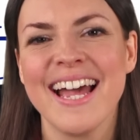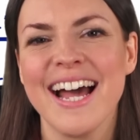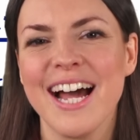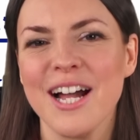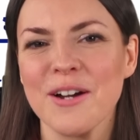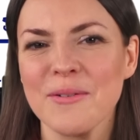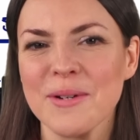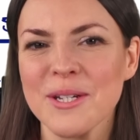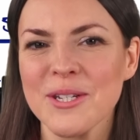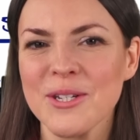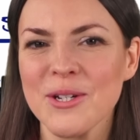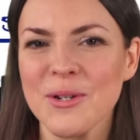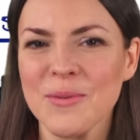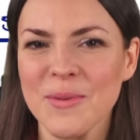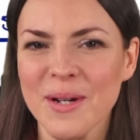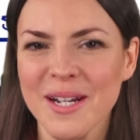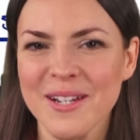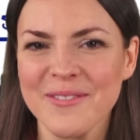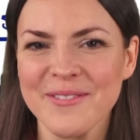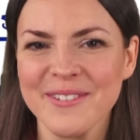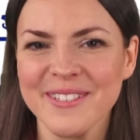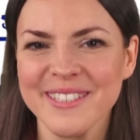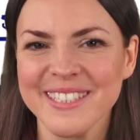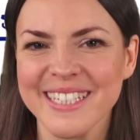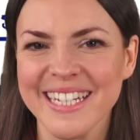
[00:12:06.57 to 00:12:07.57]
I wish you a
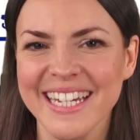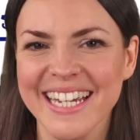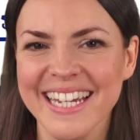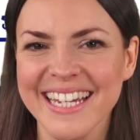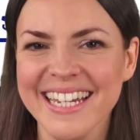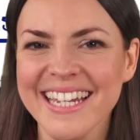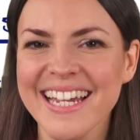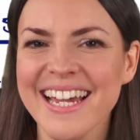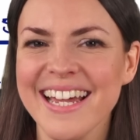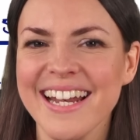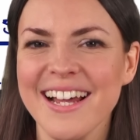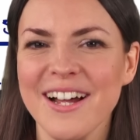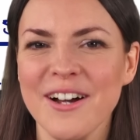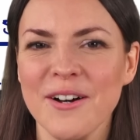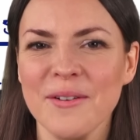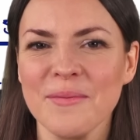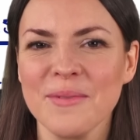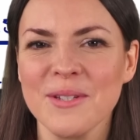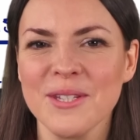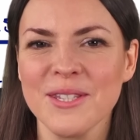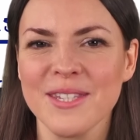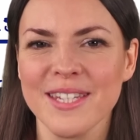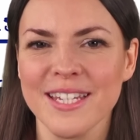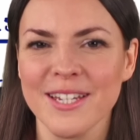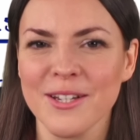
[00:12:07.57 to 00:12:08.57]
wonderful day, and I
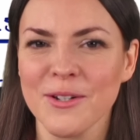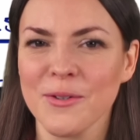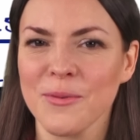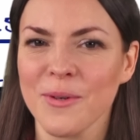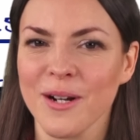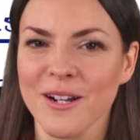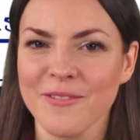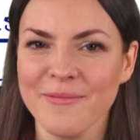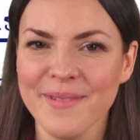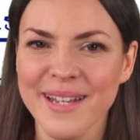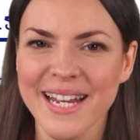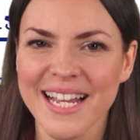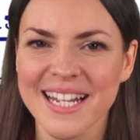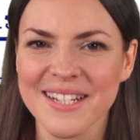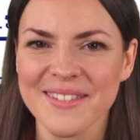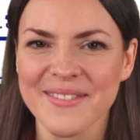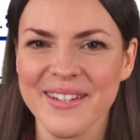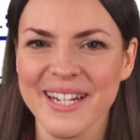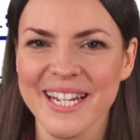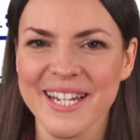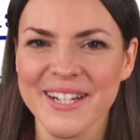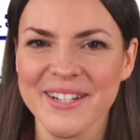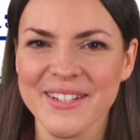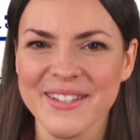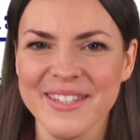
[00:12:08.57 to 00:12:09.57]
hope to see you in one of my next
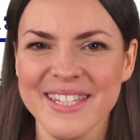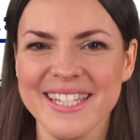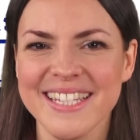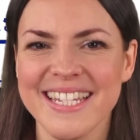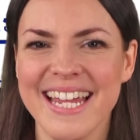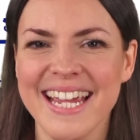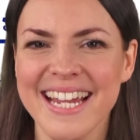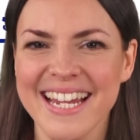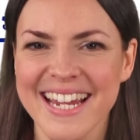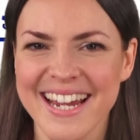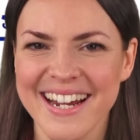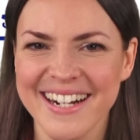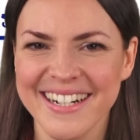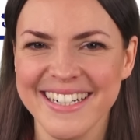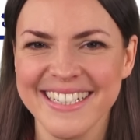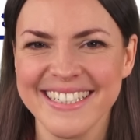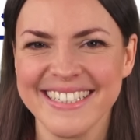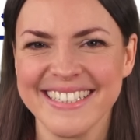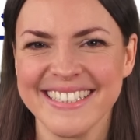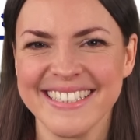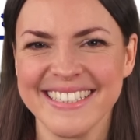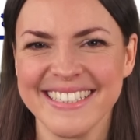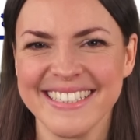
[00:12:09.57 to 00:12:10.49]
videos. Take care!